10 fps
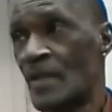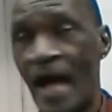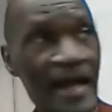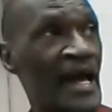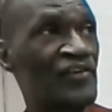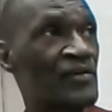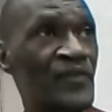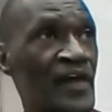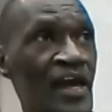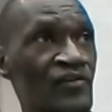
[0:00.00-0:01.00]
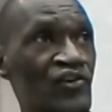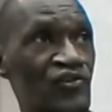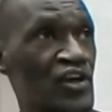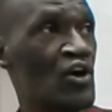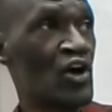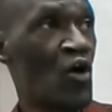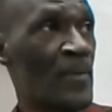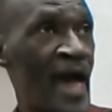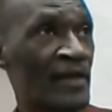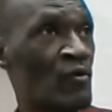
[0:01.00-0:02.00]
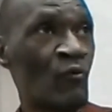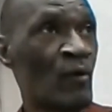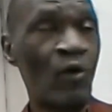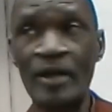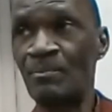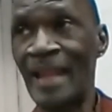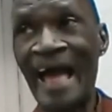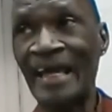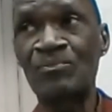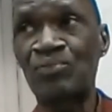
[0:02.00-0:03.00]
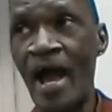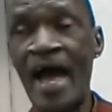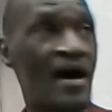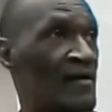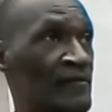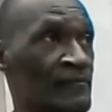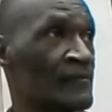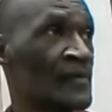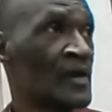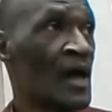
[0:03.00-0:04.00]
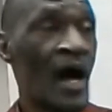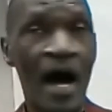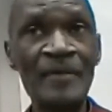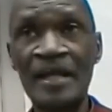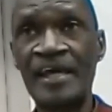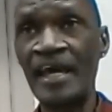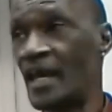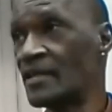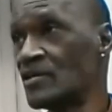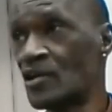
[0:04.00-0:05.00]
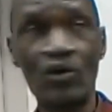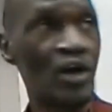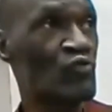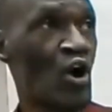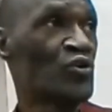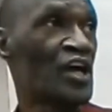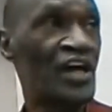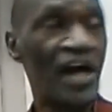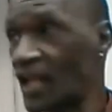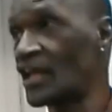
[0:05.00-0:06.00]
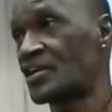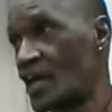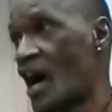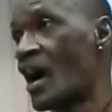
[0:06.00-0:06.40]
I got some things that still go back when we wasn't black and proud. I'm the kid, you know, that rode the colored car